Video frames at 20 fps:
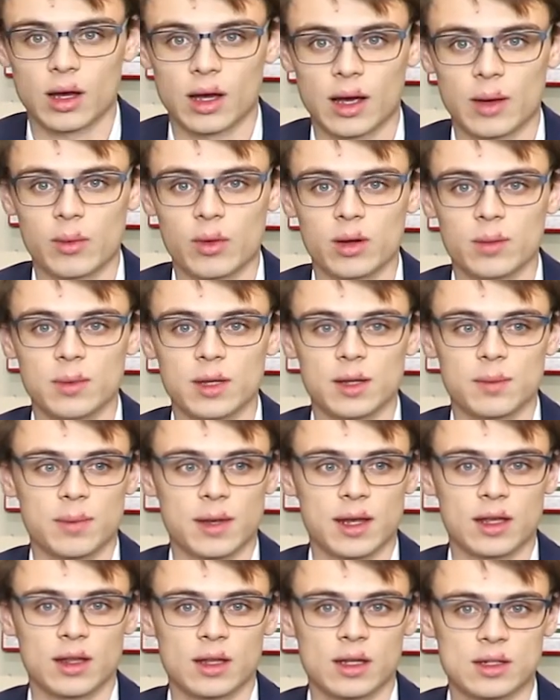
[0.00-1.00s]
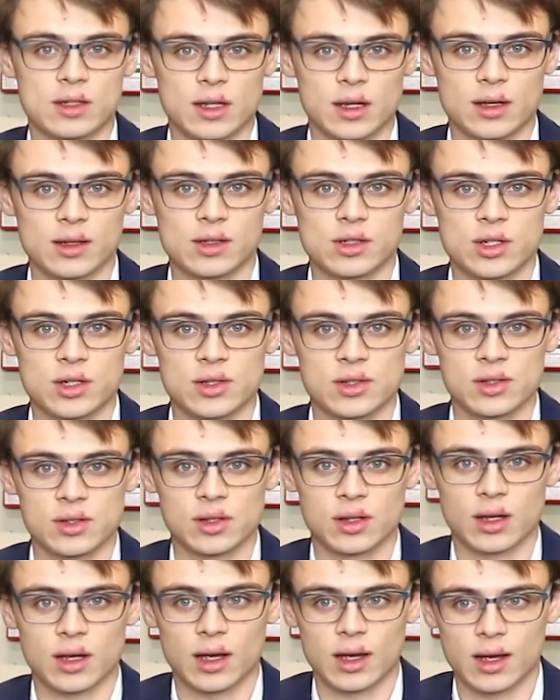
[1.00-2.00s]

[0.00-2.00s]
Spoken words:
I want to be a paleontologist.